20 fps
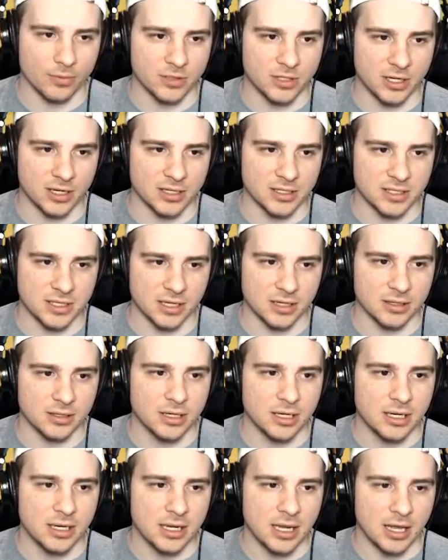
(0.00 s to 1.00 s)
Dickinson
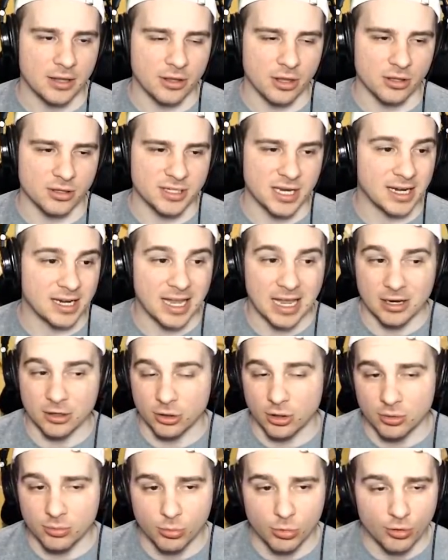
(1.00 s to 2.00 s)
on the other side. Again,
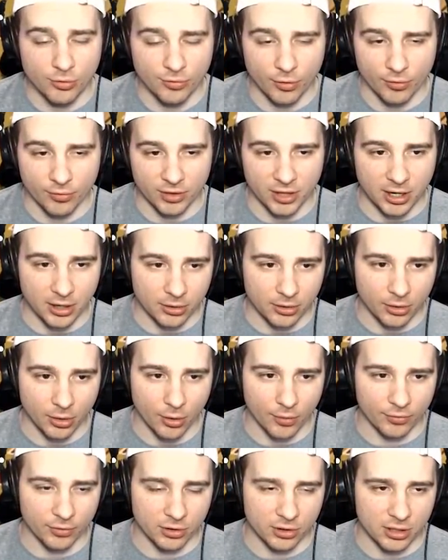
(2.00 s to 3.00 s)
good move over there,
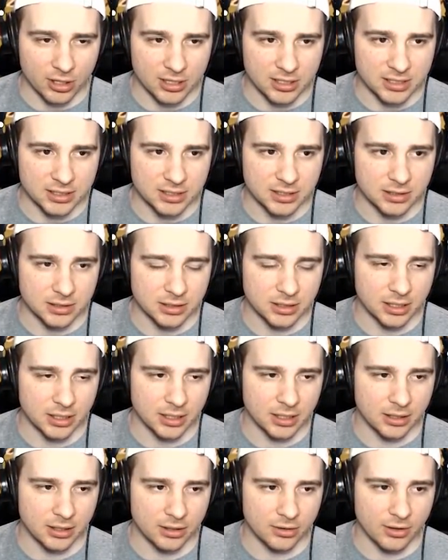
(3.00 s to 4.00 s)
over his
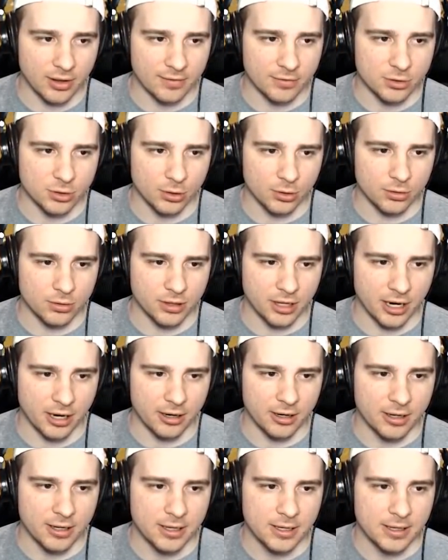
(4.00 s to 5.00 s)
left shoulder
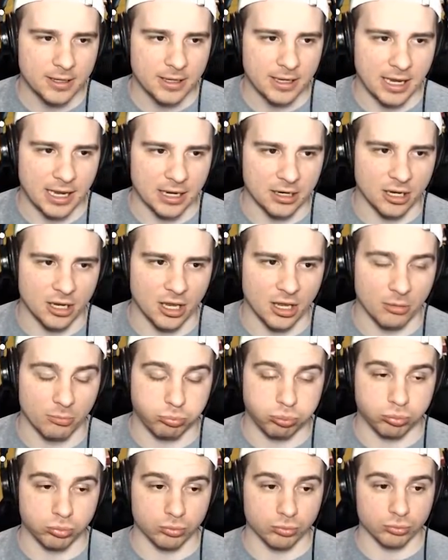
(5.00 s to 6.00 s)
there. And,
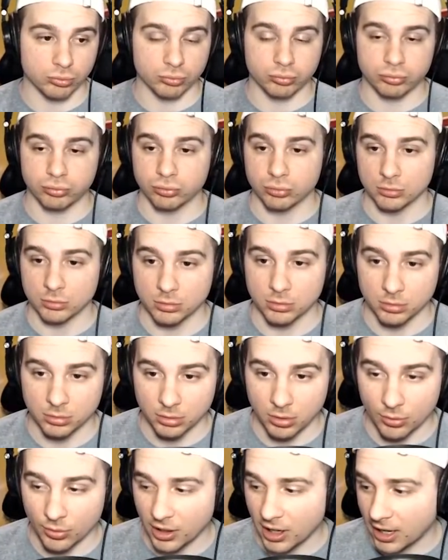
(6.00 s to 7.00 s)

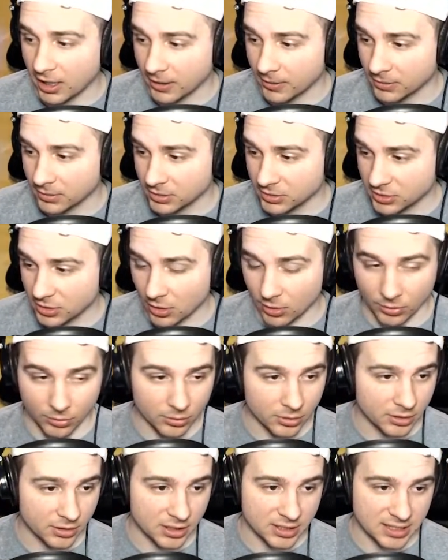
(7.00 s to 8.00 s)
okay,
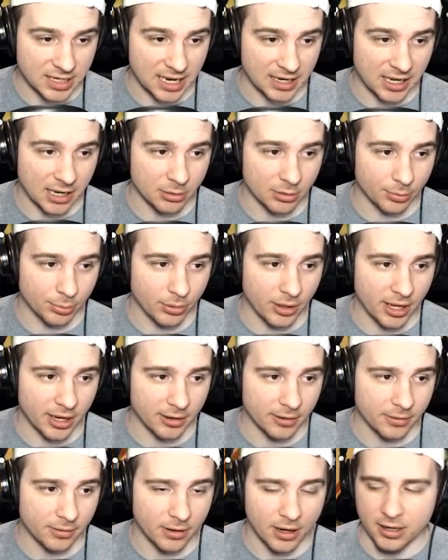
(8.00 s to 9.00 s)
so this guy came to
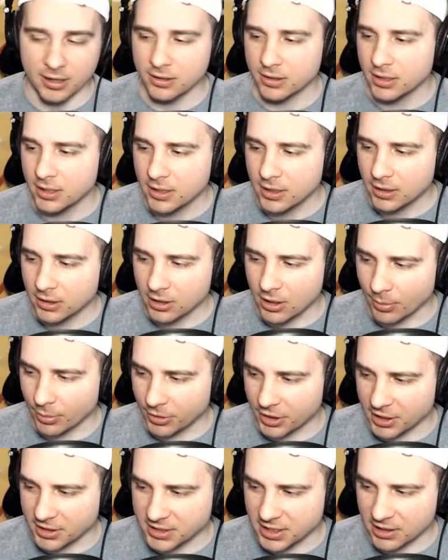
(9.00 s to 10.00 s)
play, right? couple
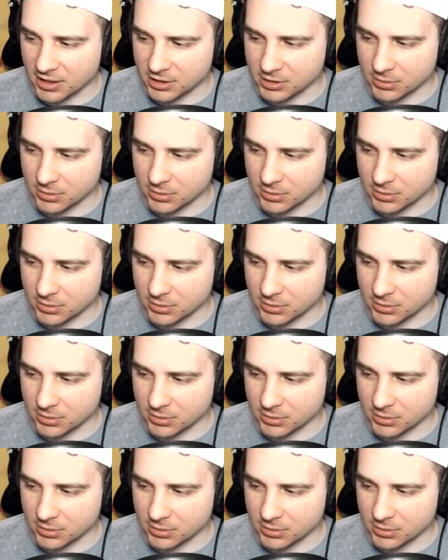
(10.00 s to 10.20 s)
things on this